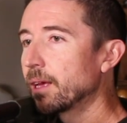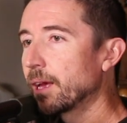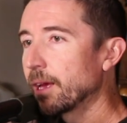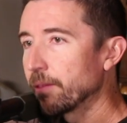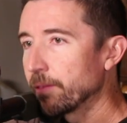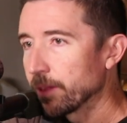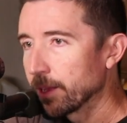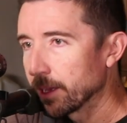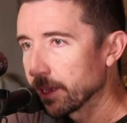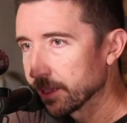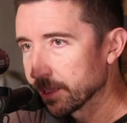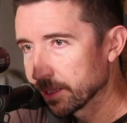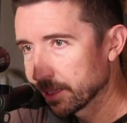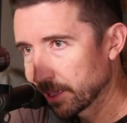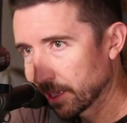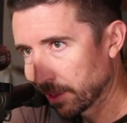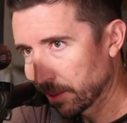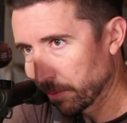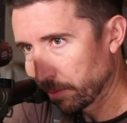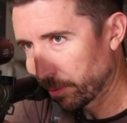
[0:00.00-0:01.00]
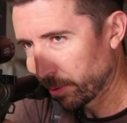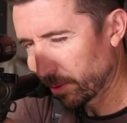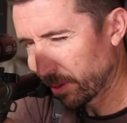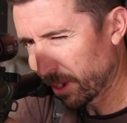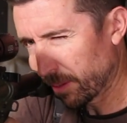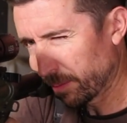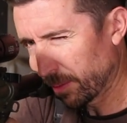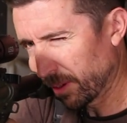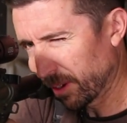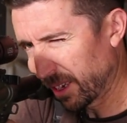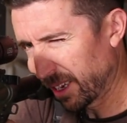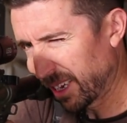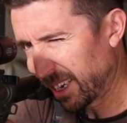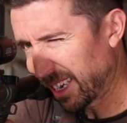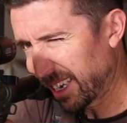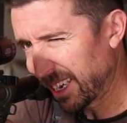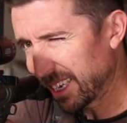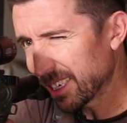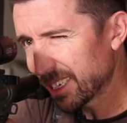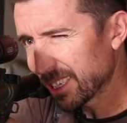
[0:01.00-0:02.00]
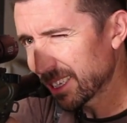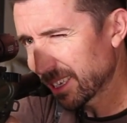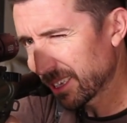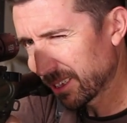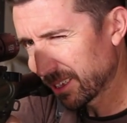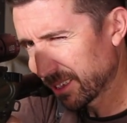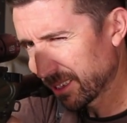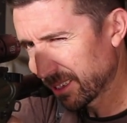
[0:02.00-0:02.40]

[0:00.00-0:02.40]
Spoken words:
and then set the proper height,